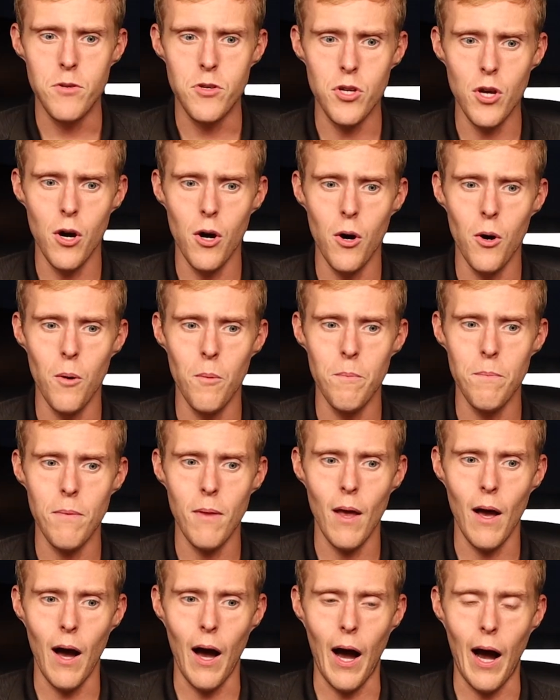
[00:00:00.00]
So
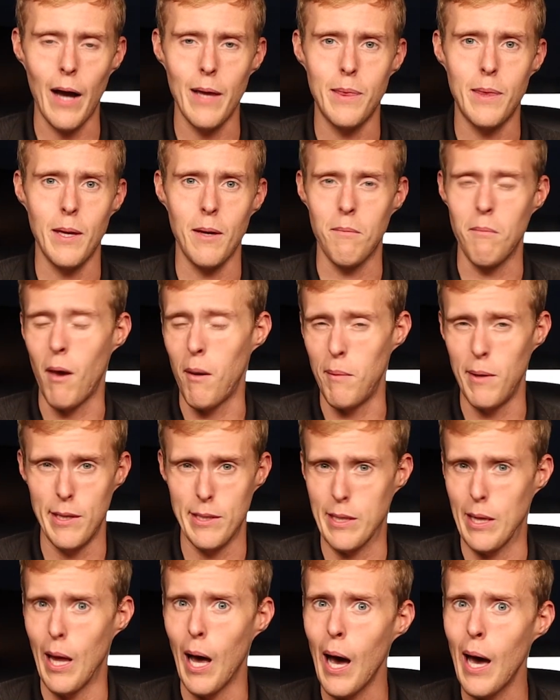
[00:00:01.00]
I think maybe
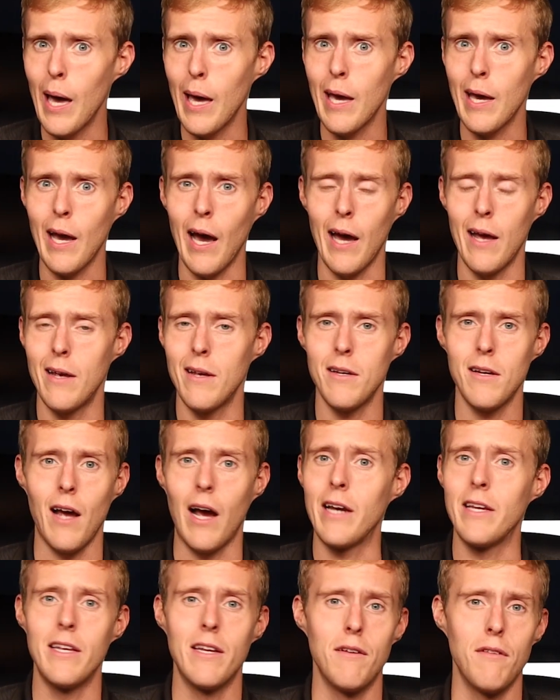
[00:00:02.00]
he's lying. I,
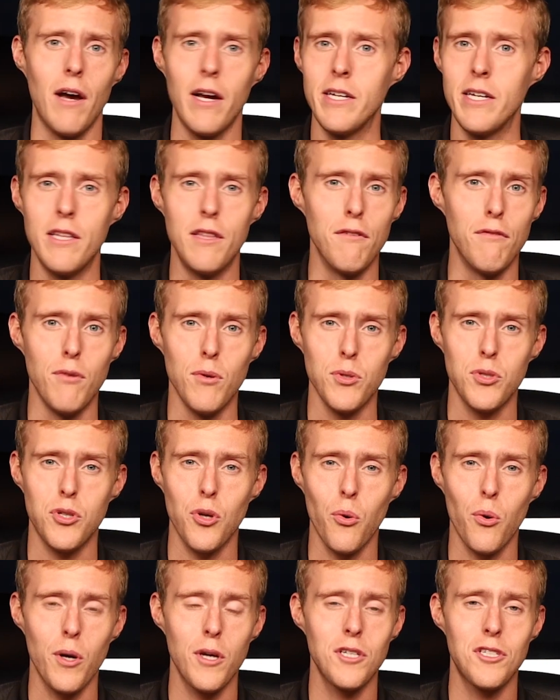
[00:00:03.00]
I need I need the full
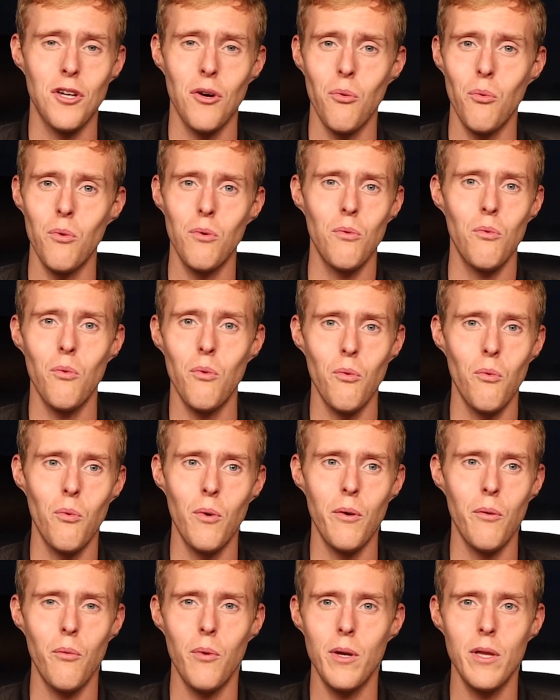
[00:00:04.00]
story. So
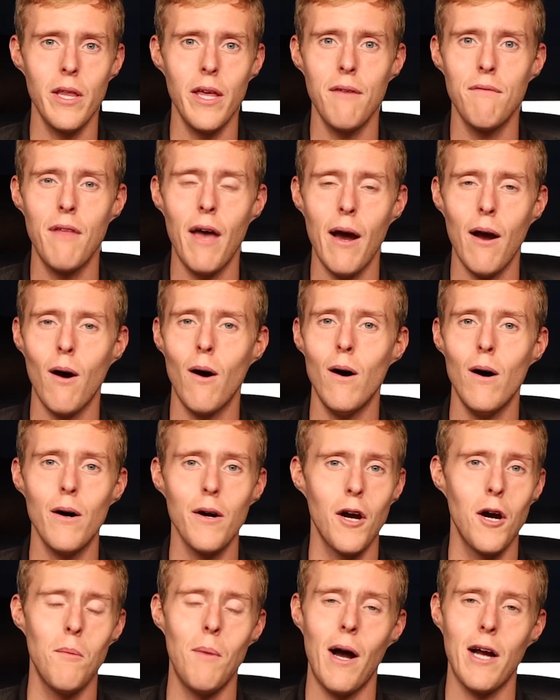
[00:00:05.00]
we, we leave that call,
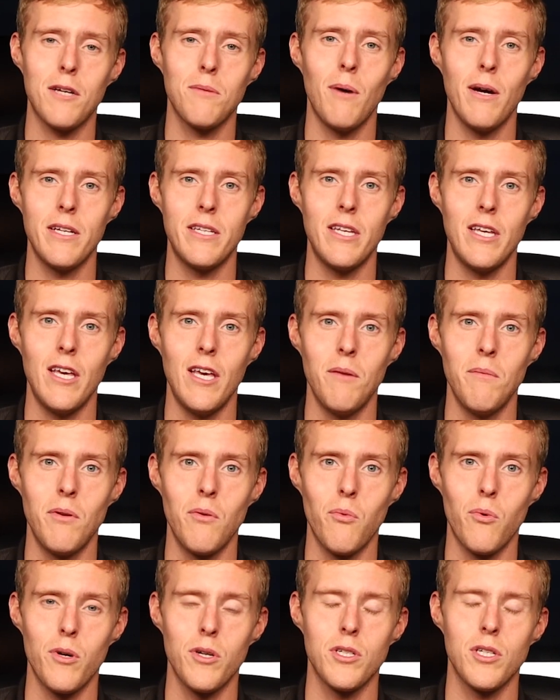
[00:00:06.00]
I go back to my team
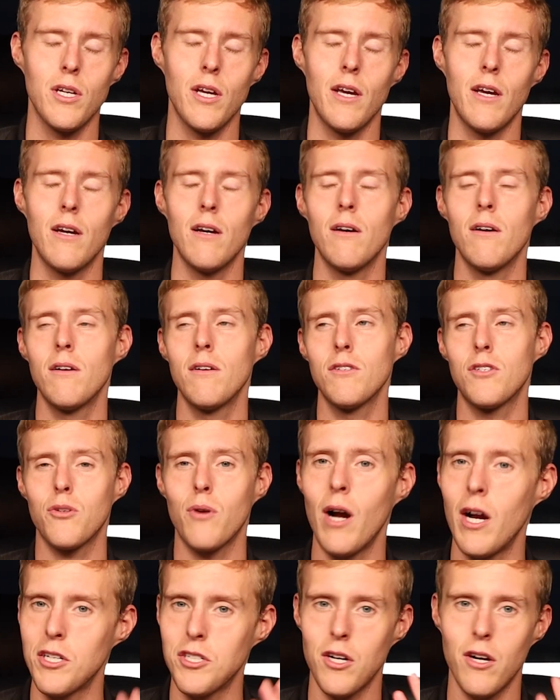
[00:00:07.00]
and we're just like,
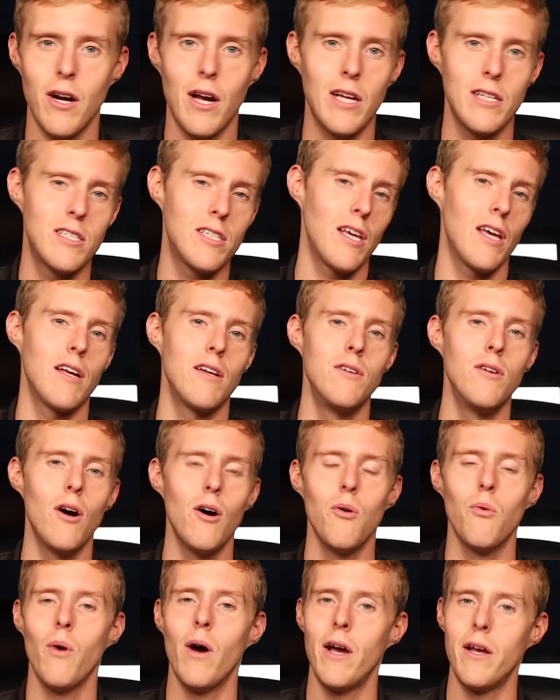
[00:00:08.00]
scratching her head saying,
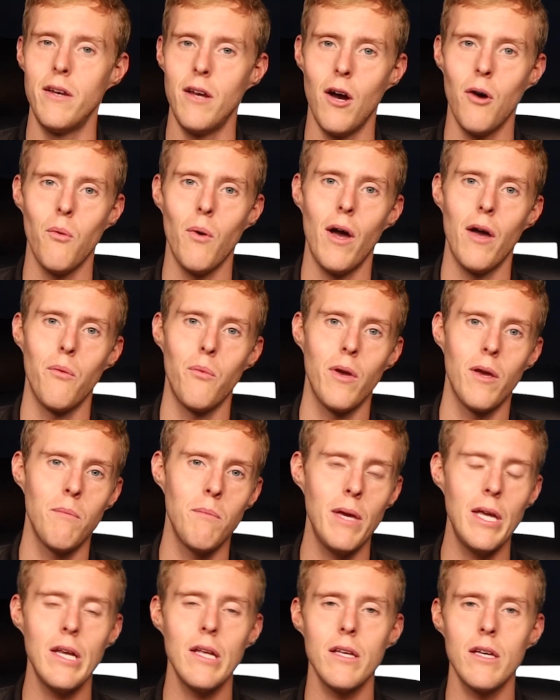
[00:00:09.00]
no way, no way. We
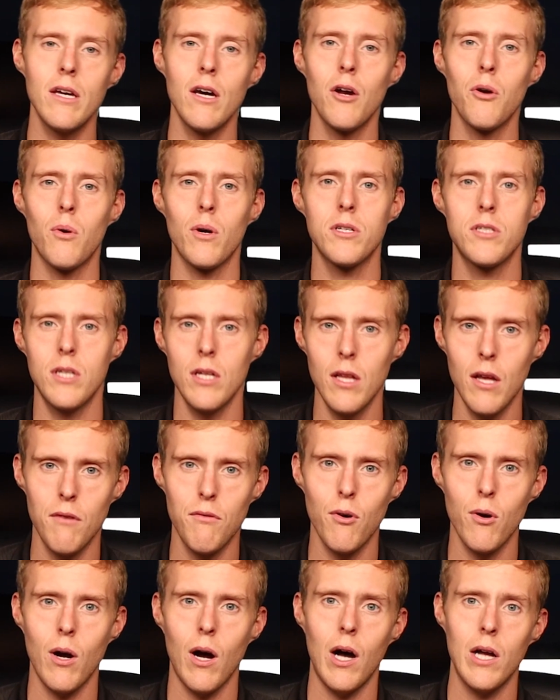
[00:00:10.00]
immediately go to our
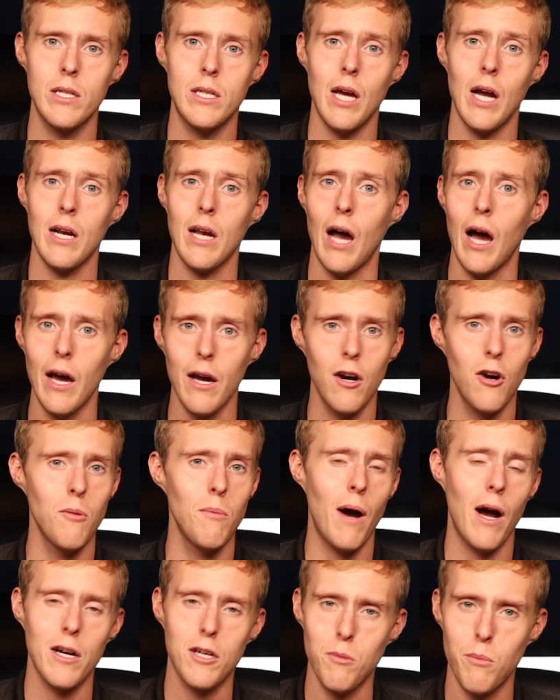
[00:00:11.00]
C-level contact. I go
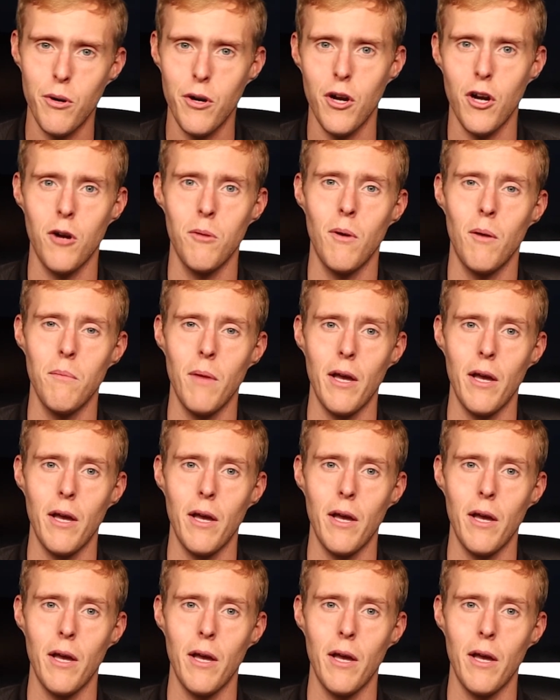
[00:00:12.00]
back to procurement.